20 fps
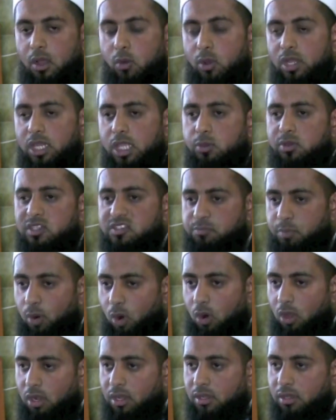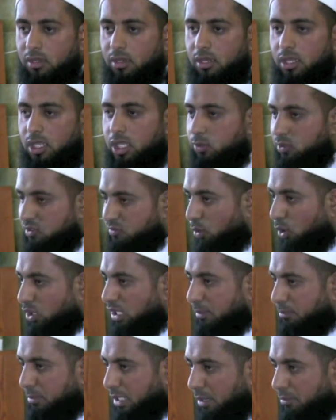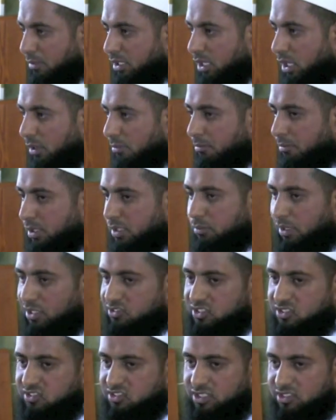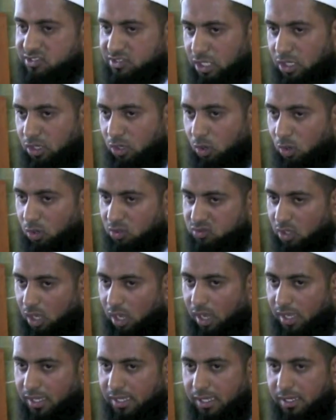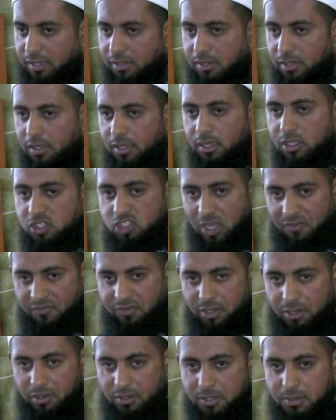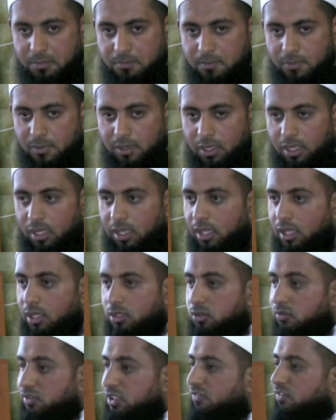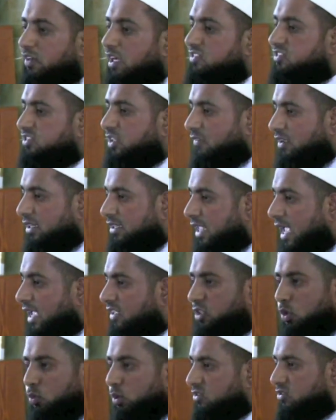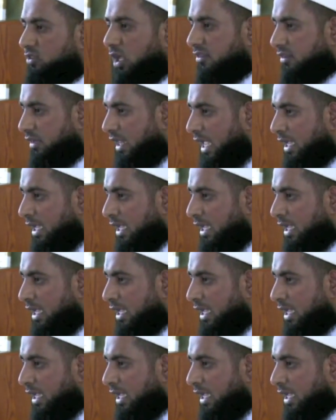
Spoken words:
When he was born in Birmingham, but my sister's in-laws are in Sheffield. So for the first 7 days he was not